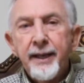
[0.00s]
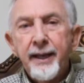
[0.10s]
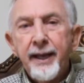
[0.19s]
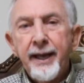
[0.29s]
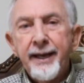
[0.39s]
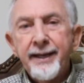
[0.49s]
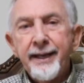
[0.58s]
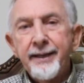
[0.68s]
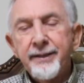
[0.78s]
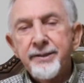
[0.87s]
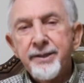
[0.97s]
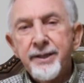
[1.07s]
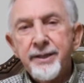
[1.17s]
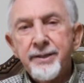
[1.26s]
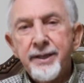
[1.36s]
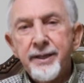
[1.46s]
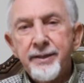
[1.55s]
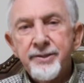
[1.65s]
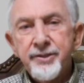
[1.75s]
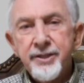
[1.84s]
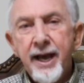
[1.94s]
had a
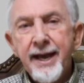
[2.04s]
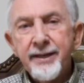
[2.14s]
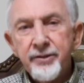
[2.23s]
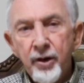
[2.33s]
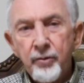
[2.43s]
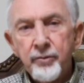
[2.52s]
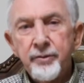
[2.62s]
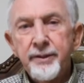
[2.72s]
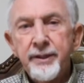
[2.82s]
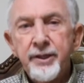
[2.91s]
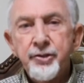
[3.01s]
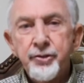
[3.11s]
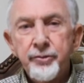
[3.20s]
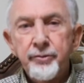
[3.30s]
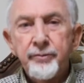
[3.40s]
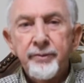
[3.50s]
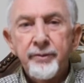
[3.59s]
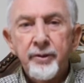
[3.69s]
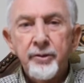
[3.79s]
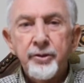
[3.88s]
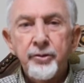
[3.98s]
side note issue
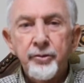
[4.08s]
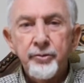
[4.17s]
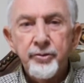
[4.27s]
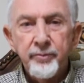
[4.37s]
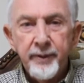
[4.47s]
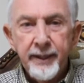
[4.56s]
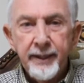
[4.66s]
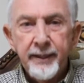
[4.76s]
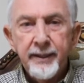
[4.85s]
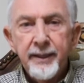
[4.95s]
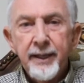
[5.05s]
occur to me,